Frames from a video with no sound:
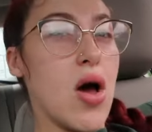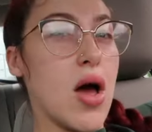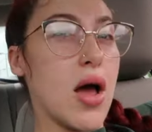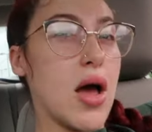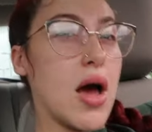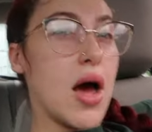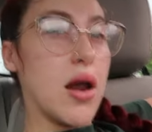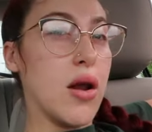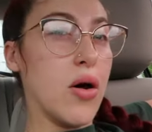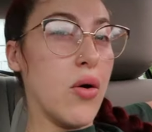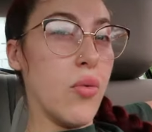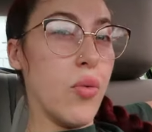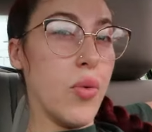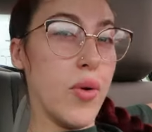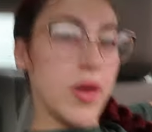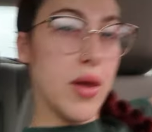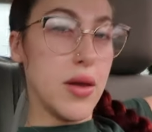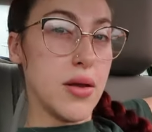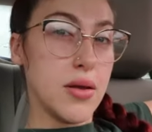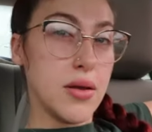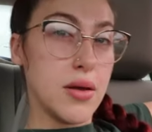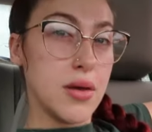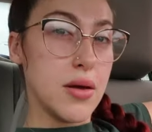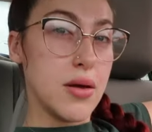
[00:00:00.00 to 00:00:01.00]
got a
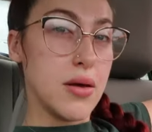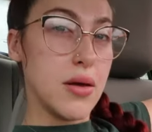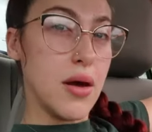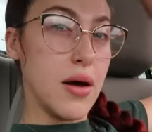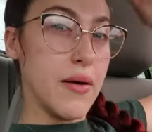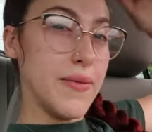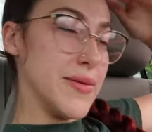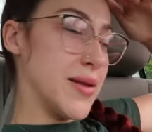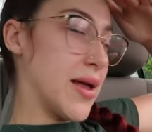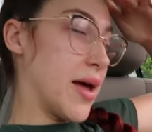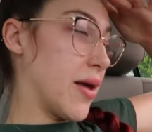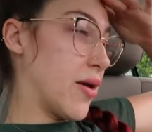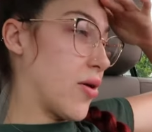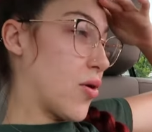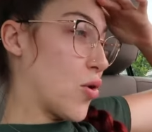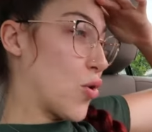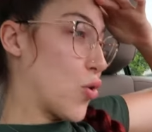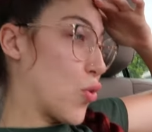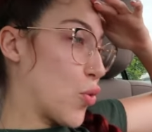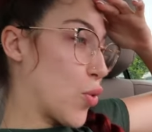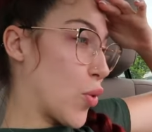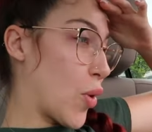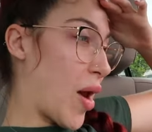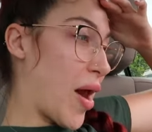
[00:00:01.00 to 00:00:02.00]
wind of like
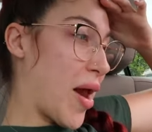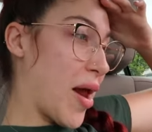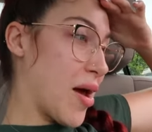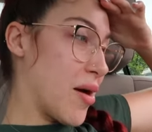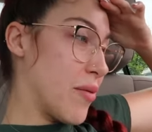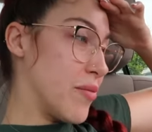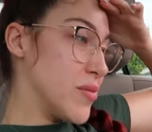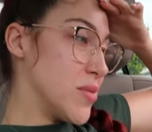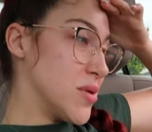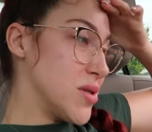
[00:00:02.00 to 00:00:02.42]
cramps